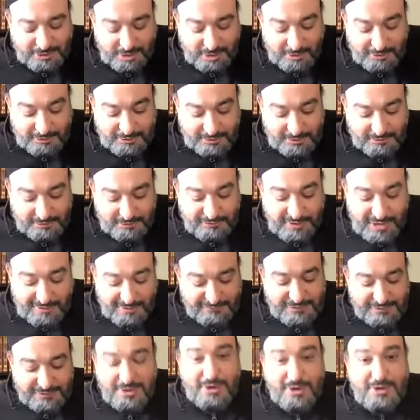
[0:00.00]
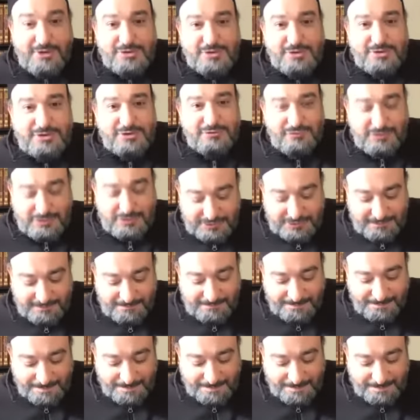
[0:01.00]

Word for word: are five dinars are sufficient.